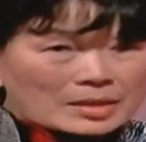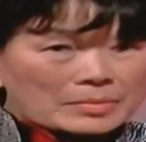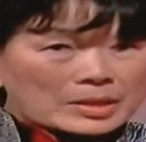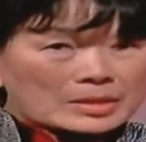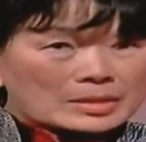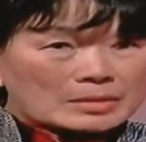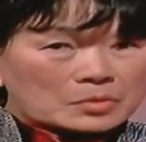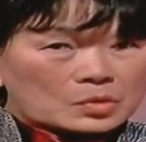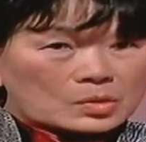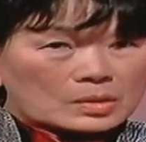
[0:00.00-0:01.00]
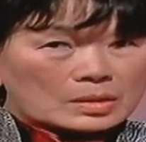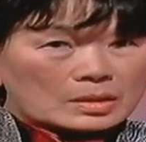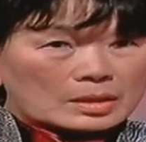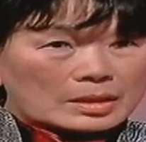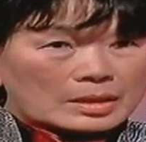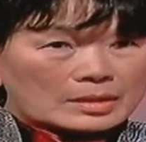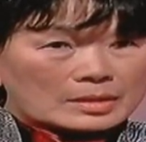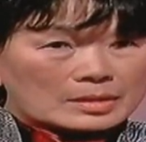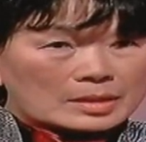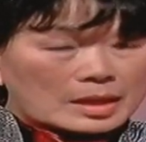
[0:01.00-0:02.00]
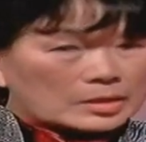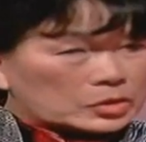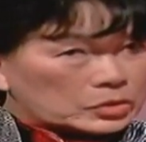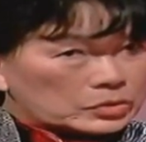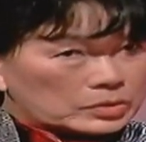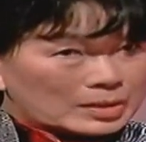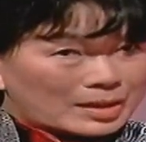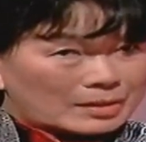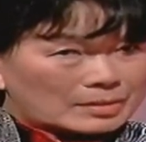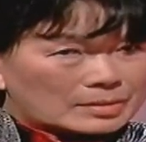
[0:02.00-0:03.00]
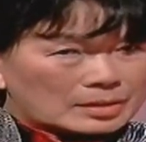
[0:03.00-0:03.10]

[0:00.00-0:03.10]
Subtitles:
because the more they understand you, then